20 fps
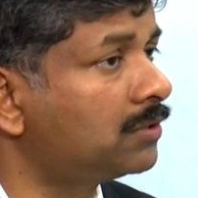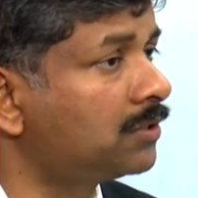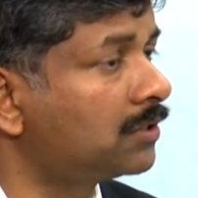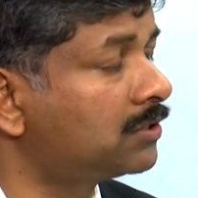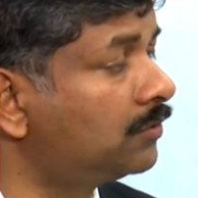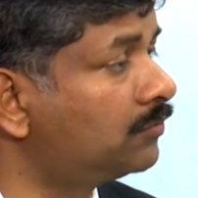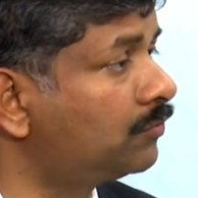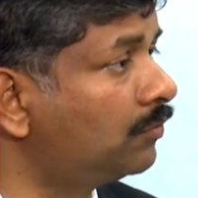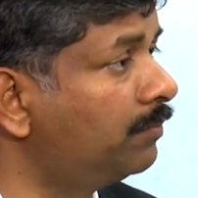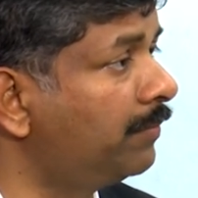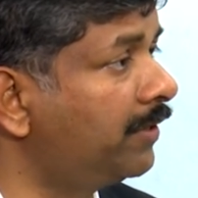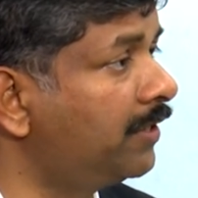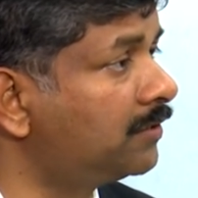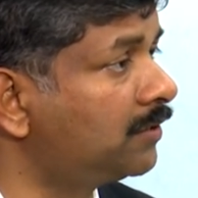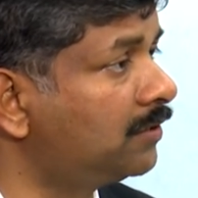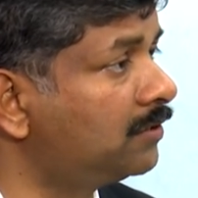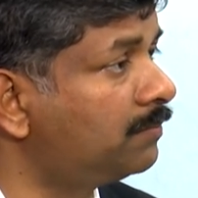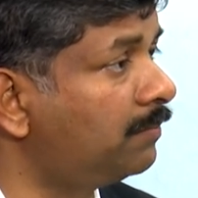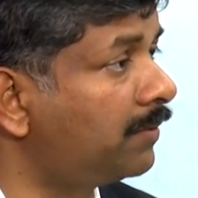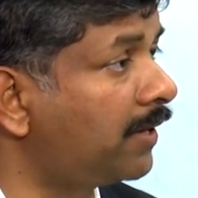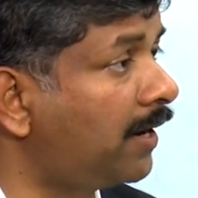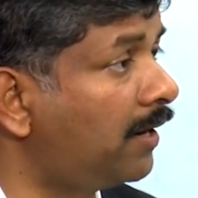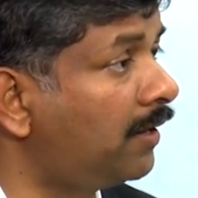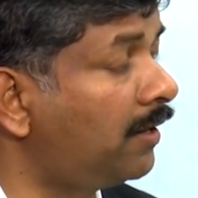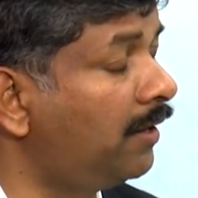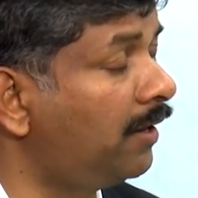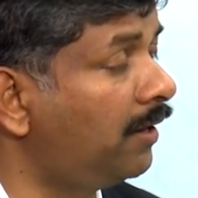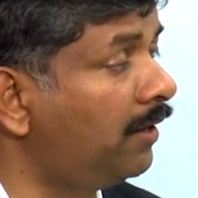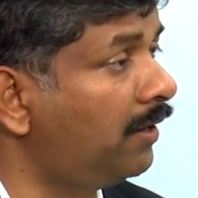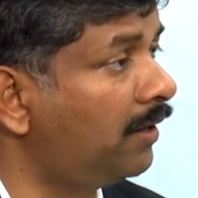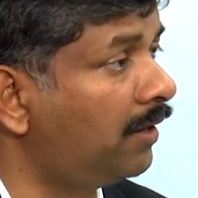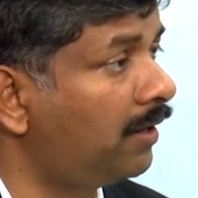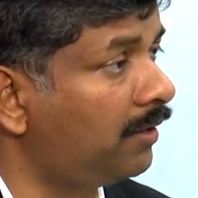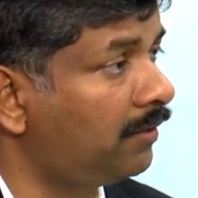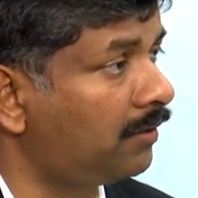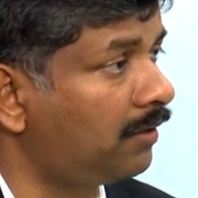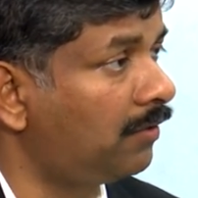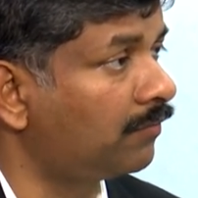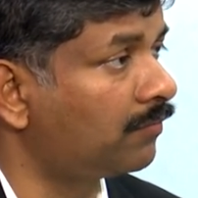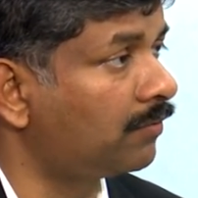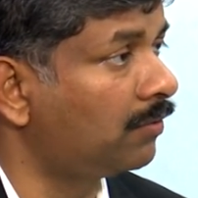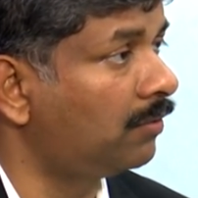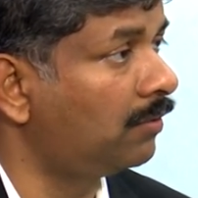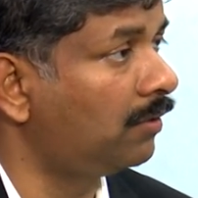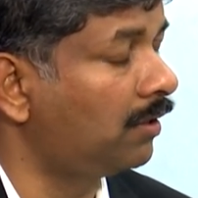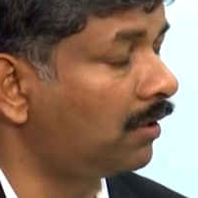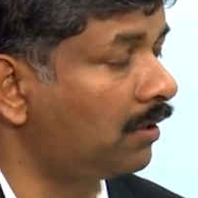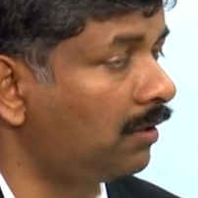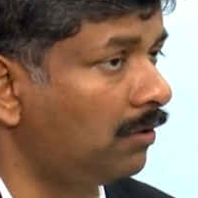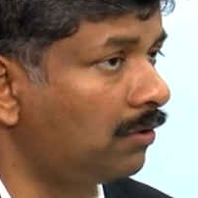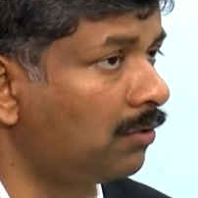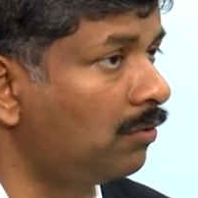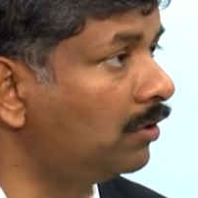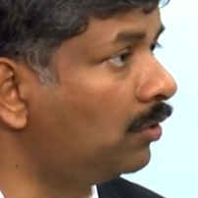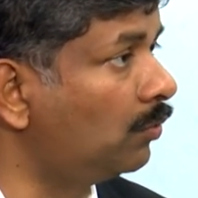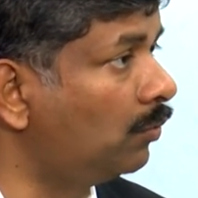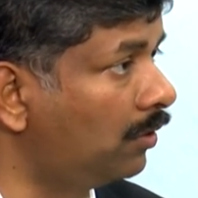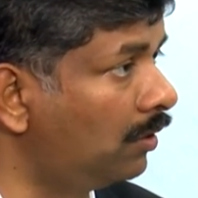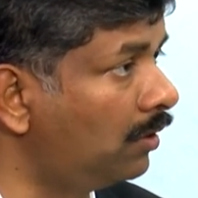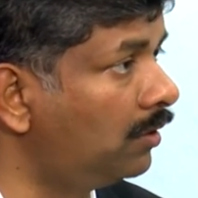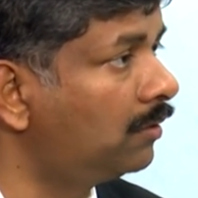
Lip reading: successful medicines brand in India and then around the world.